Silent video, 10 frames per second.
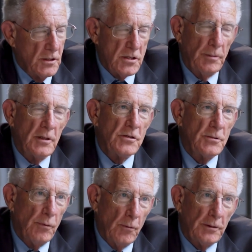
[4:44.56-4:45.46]
Discipline
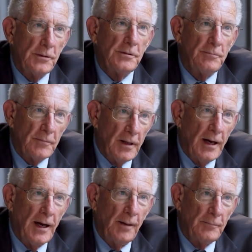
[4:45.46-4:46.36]
is important.
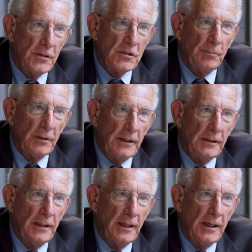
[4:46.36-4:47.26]

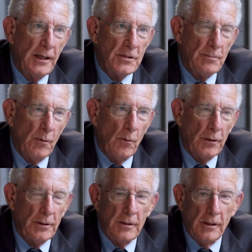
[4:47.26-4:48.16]
Discipline is
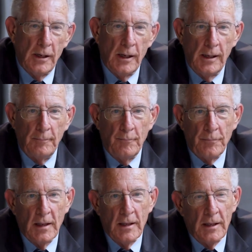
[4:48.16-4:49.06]
important.
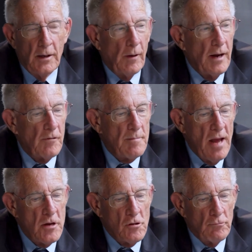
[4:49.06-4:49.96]
Every
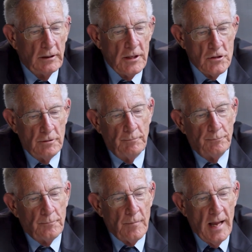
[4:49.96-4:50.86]
major religion
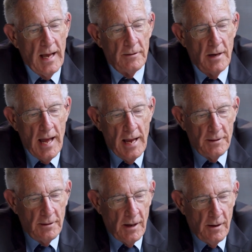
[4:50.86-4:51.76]
had
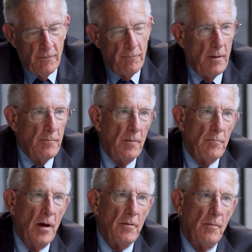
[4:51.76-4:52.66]

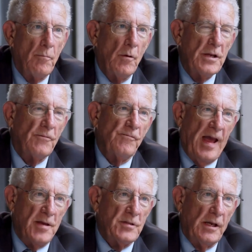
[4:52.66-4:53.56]
a point of
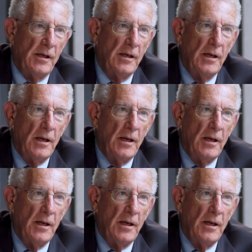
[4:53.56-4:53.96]
fasting.